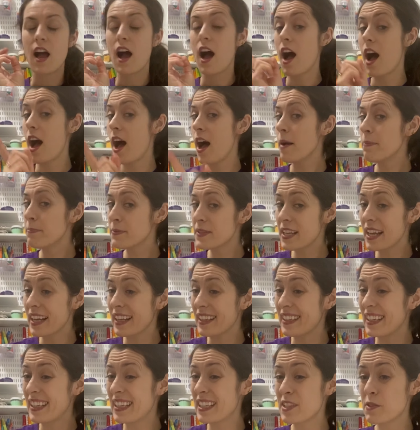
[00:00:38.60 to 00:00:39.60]

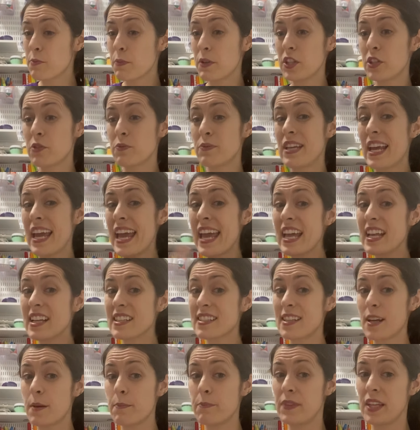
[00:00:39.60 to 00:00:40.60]
Upcycling is when you take
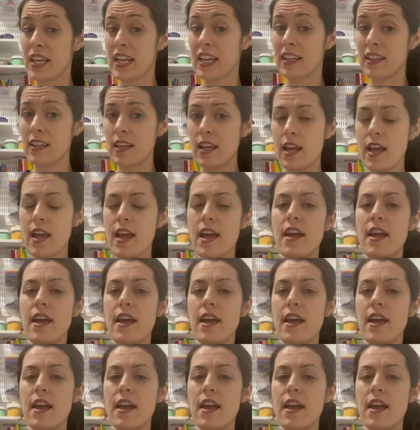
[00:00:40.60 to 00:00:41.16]
something